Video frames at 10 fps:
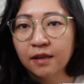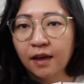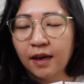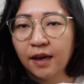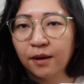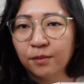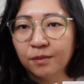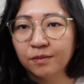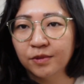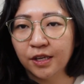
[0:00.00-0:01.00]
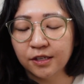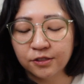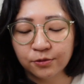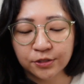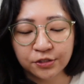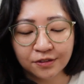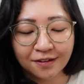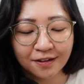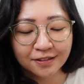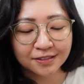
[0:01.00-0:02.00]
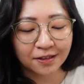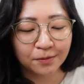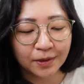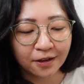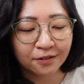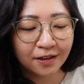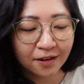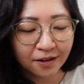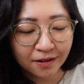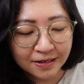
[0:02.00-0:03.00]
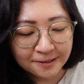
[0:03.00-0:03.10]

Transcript: The intuition card is coming out here.